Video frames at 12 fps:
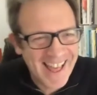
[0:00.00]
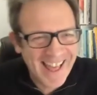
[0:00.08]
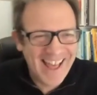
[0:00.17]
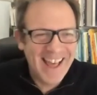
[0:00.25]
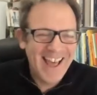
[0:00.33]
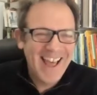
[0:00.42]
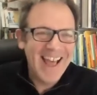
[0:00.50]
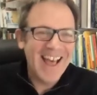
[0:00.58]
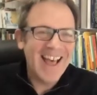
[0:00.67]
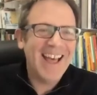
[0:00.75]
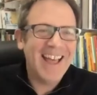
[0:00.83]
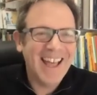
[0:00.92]

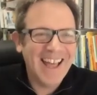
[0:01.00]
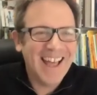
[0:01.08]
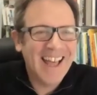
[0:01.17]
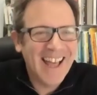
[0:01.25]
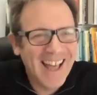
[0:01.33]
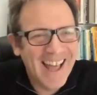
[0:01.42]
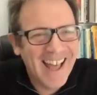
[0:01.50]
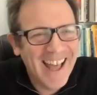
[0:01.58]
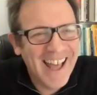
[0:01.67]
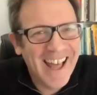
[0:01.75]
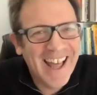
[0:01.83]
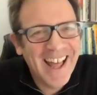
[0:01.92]

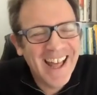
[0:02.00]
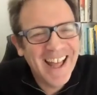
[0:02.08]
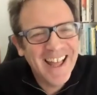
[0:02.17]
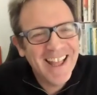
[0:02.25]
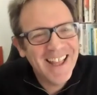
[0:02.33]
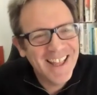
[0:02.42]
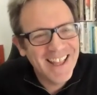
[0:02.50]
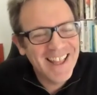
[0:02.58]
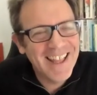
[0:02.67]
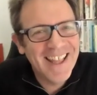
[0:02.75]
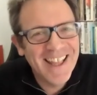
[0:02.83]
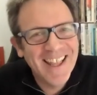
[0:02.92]

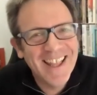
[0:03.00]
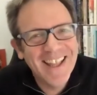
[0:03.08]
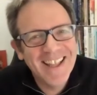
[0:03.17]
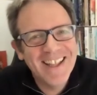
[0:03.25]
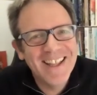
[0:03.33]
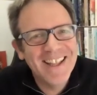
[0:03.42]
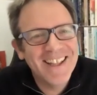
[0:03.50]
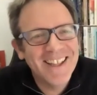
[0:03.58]
The person shown says nothing.